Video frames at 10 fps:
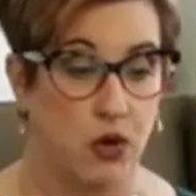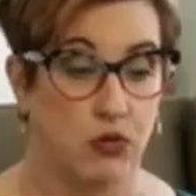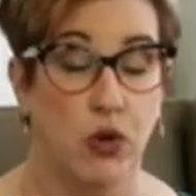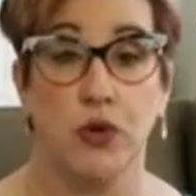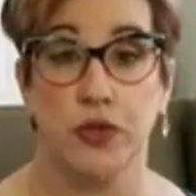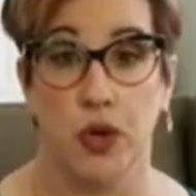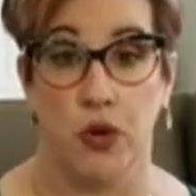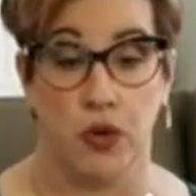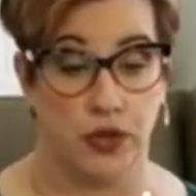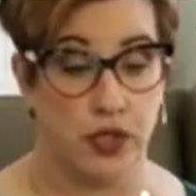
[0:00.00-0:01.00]
Rose
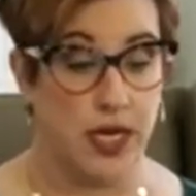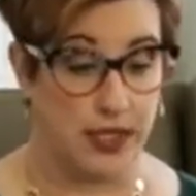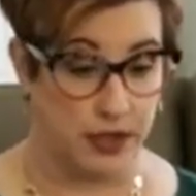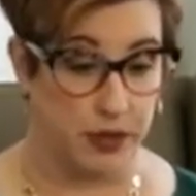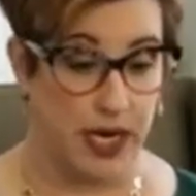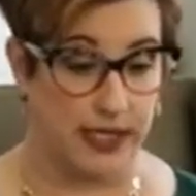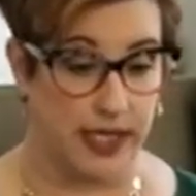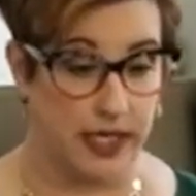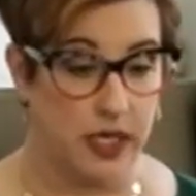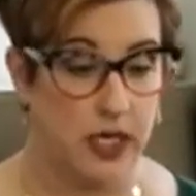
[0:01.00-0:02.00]
gold, not
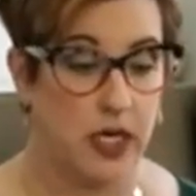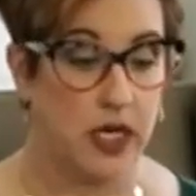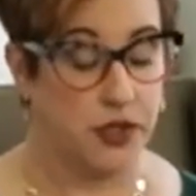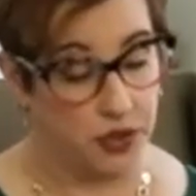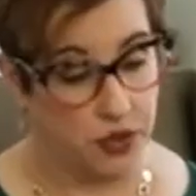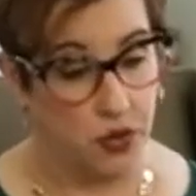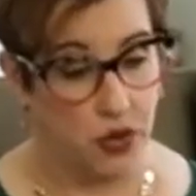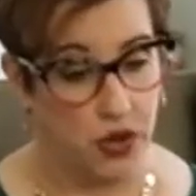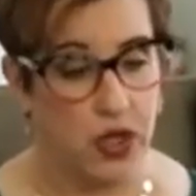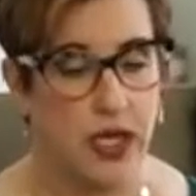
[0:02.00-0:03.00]
surprising because they're
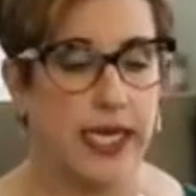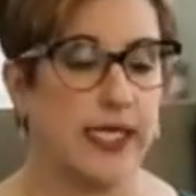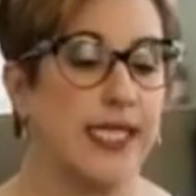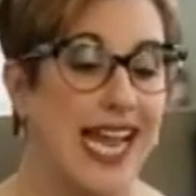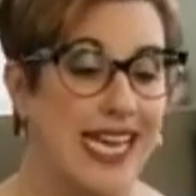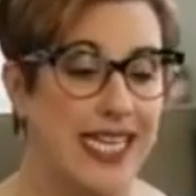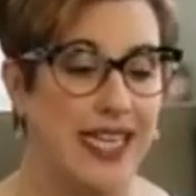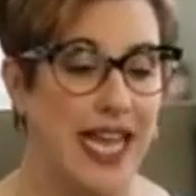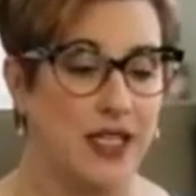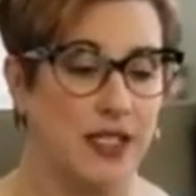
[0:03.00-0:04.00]
cool, gets
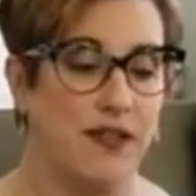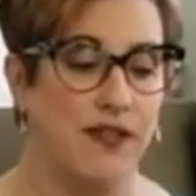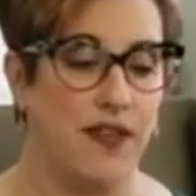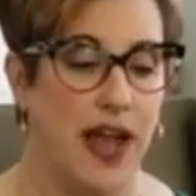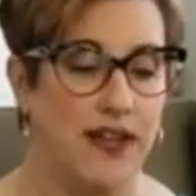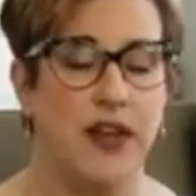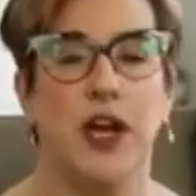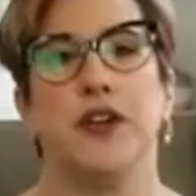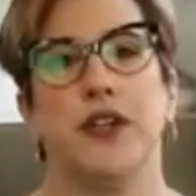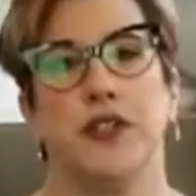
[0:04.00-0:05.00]

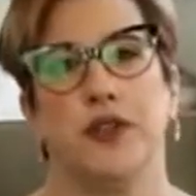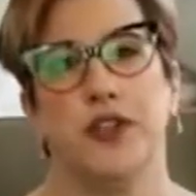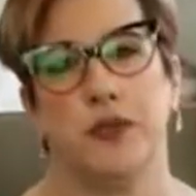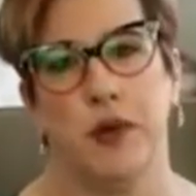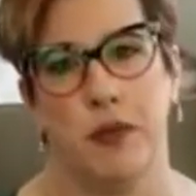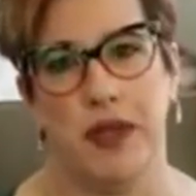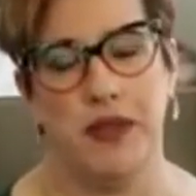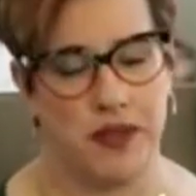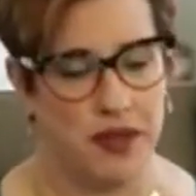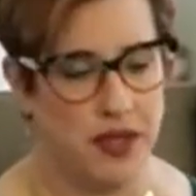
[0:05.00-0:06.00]
90,500 searches per month.